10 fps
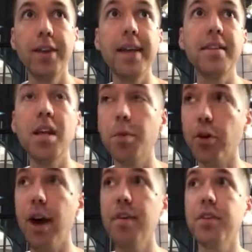That's a
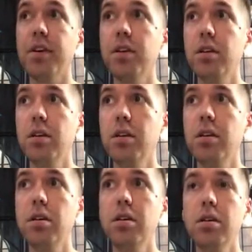demographic.
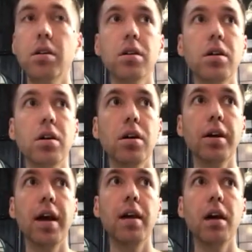
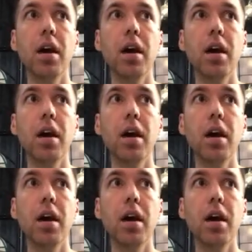Okay?